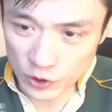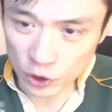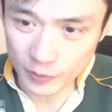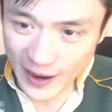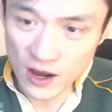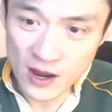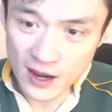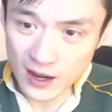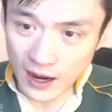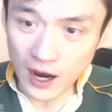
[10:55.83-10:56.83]
talked about,
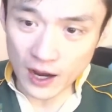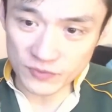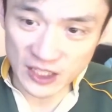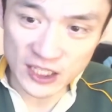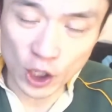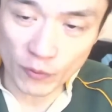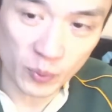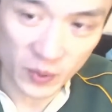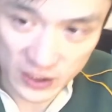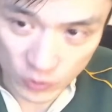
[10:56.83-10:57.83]
Kisop
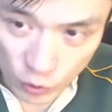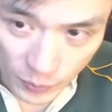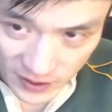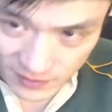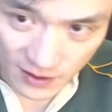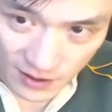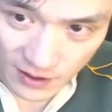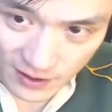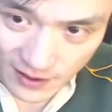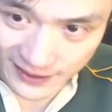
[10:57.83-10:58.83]
will be
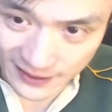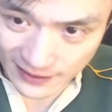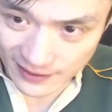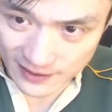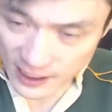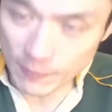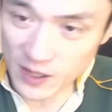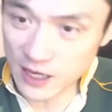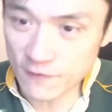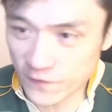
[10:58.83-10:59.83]

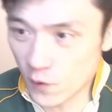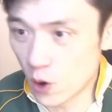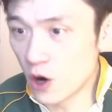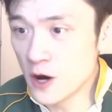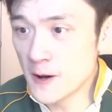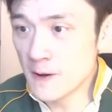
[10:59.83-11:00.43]
stepping in for